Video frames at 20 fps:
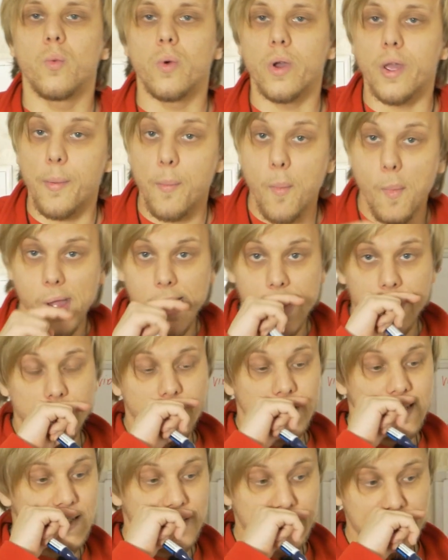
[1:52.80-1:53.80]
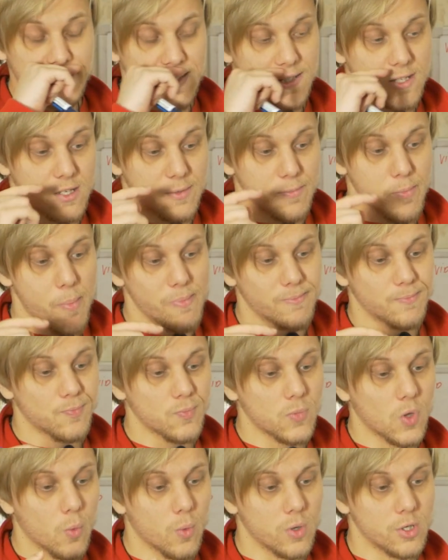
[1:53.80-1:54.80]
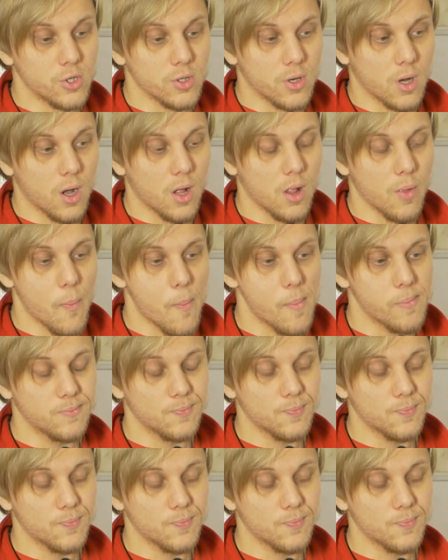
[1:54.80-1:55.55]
the way. It is what you call